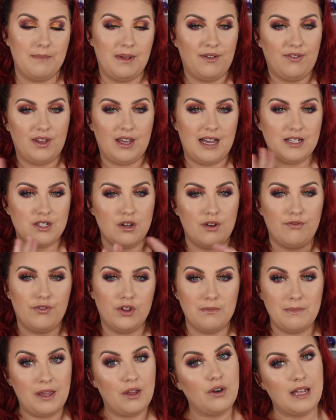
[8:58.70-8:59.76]
If you guys don't
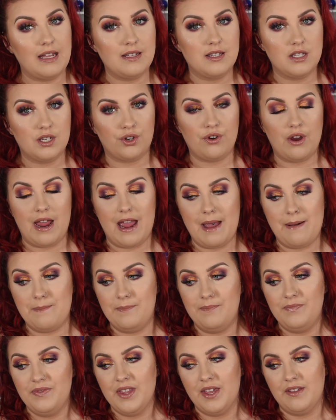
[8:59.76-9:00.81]
follow me on
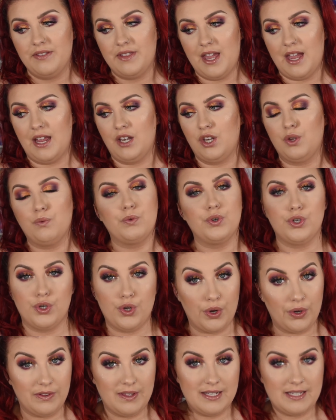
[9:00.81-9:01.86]
Instagram, then you wouldn't
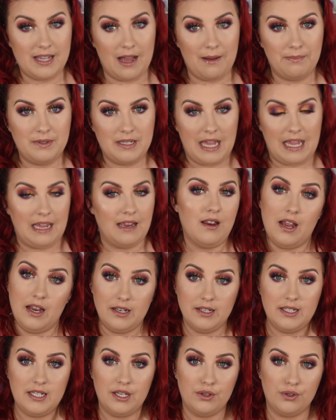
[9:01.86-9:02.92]
know this update
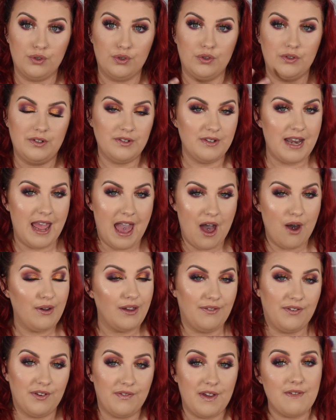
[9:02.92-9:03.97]
until now,
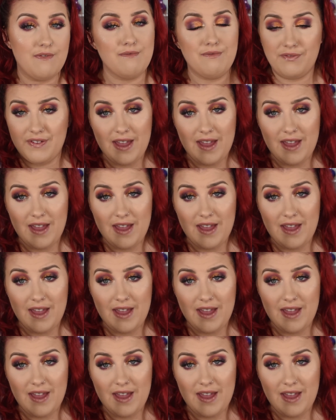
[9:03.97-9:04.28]
if you've even